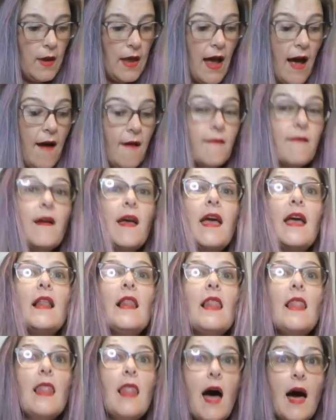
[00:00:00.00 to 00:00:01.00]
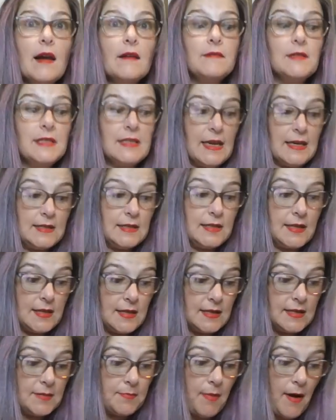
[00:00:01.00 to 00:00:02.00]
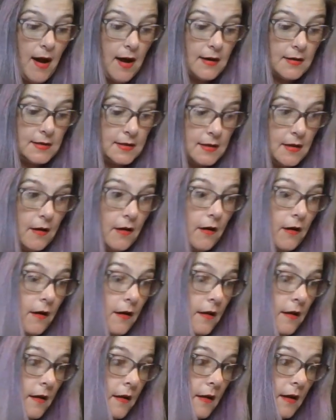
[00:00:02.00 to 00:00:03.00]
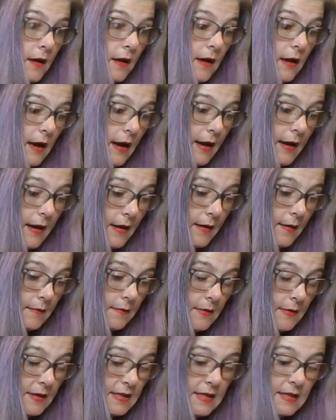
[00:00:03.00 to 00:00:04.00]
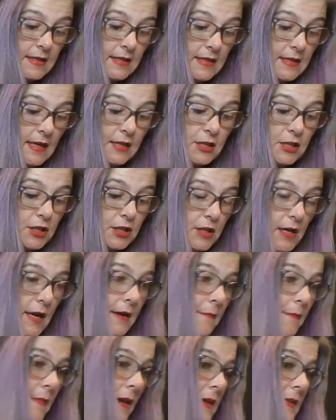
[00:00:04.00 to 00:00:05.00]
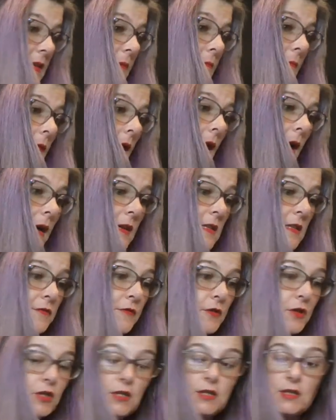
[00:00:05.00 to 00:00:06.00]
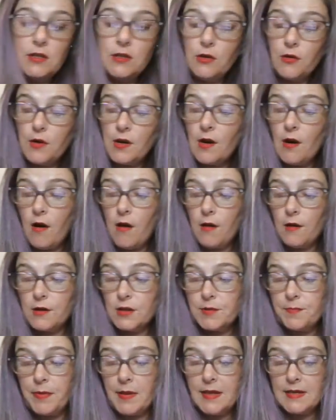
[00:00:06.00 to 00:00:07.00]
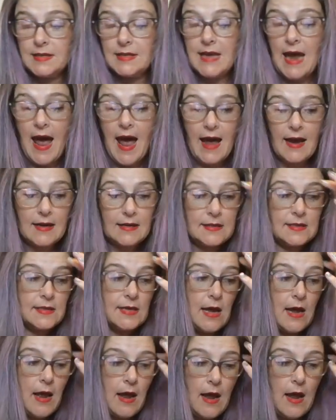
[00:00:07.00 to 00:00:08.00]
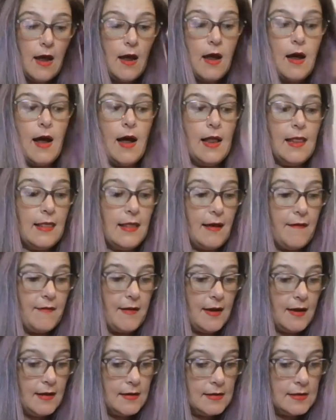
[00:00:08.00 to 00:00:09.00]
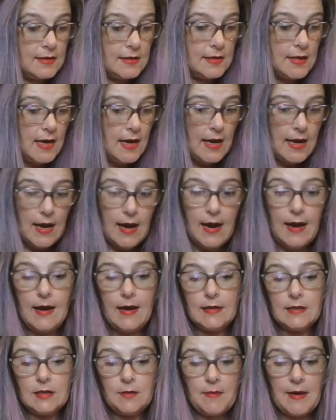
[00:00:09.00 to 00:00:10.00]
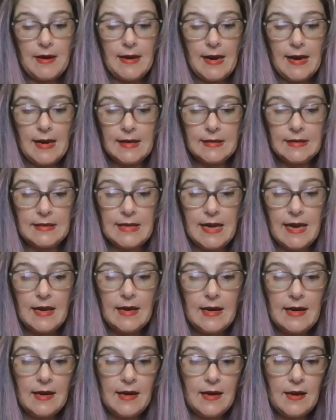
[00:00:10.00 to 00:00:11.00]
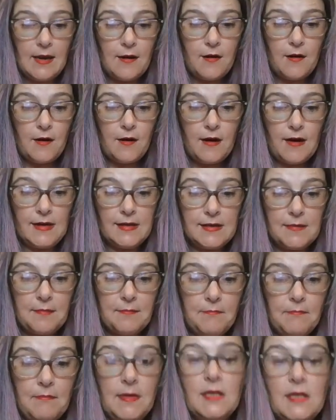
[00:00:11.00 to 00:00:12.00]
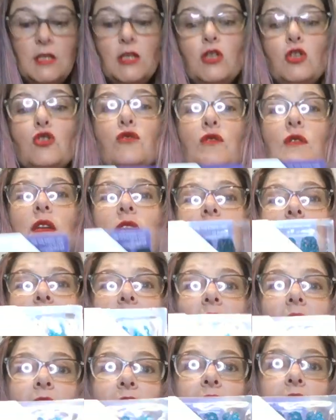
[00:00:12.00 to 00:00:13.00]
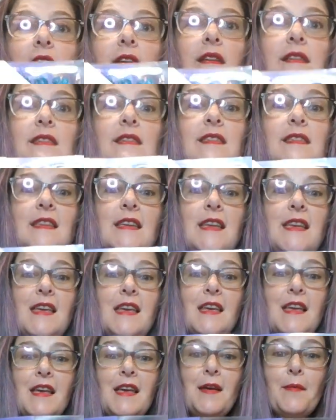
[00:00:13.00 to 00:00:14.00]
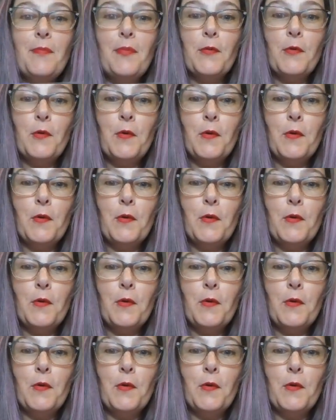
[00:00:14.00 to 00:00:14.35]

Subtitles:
We have a lot of sets in this box, y'all. This is such an amazing box for just $30 plus tax. I love it. So my next set in here is Mysteries of the Deep.